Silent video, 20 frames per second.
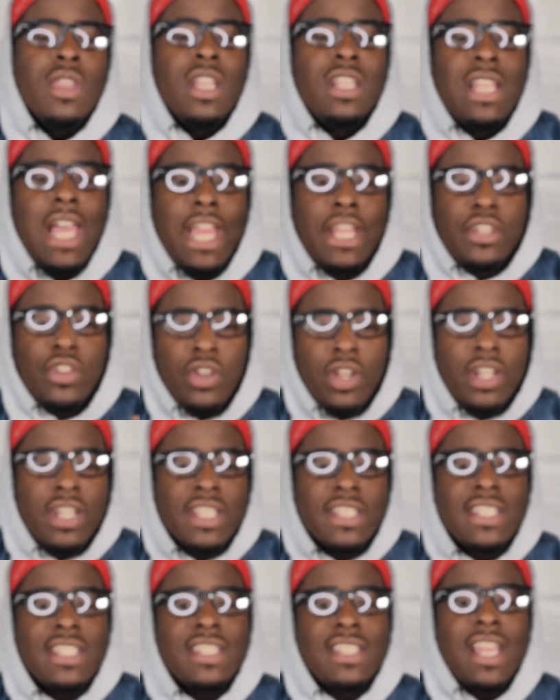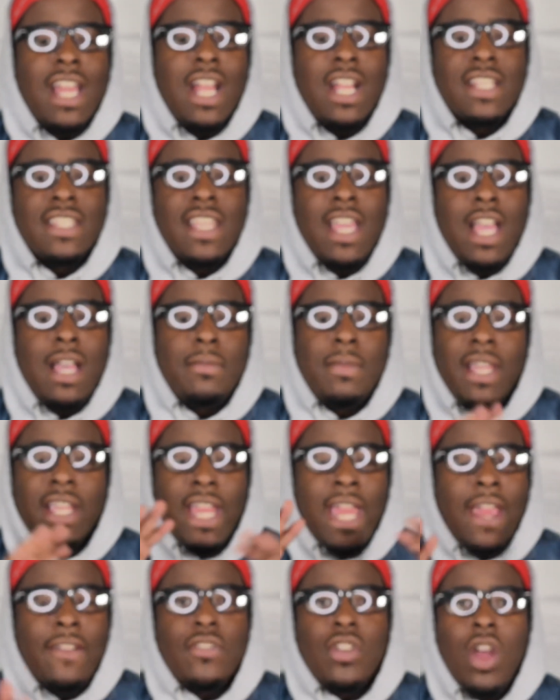like, during this entire time,
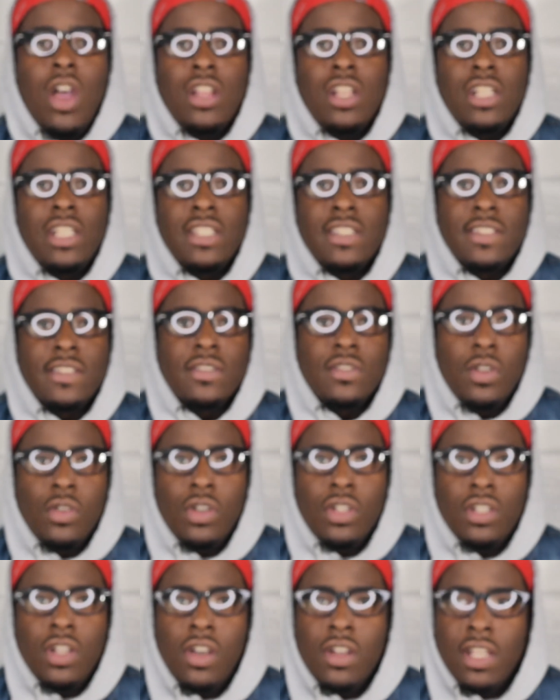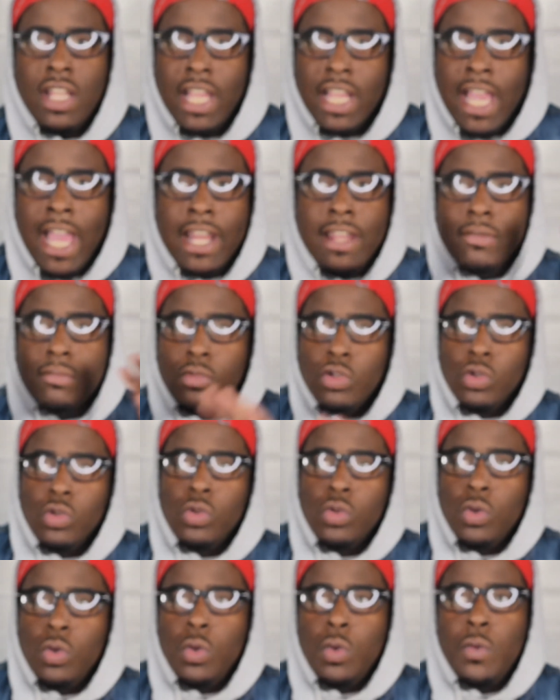like, after all of this is going on, like, I done
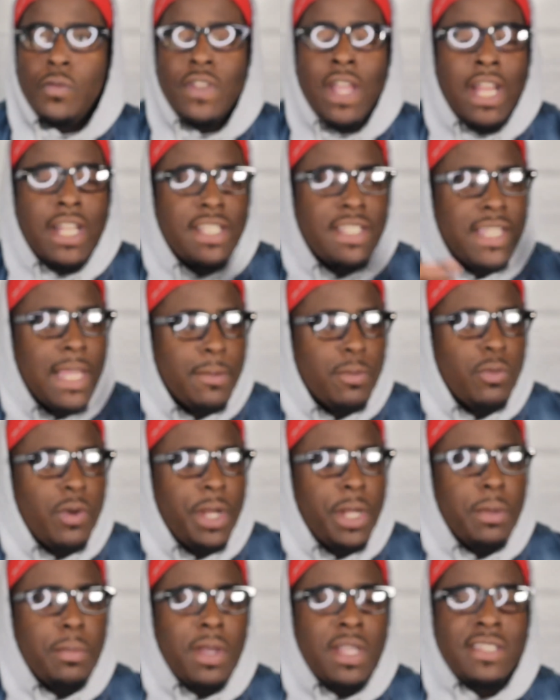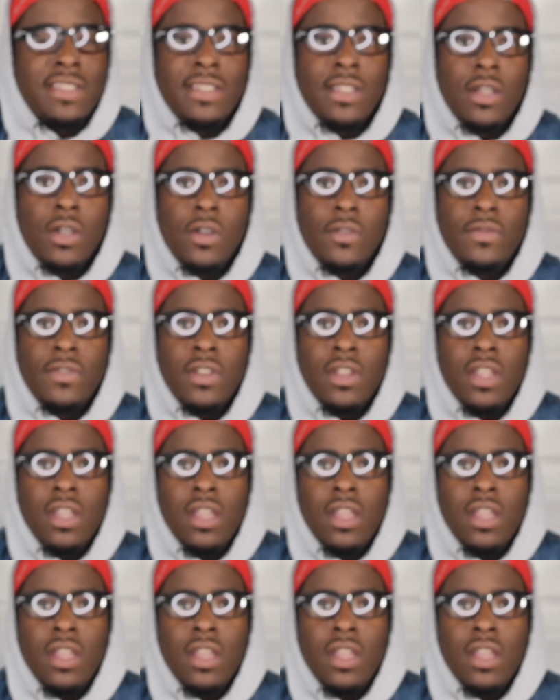moved, I done separated myself.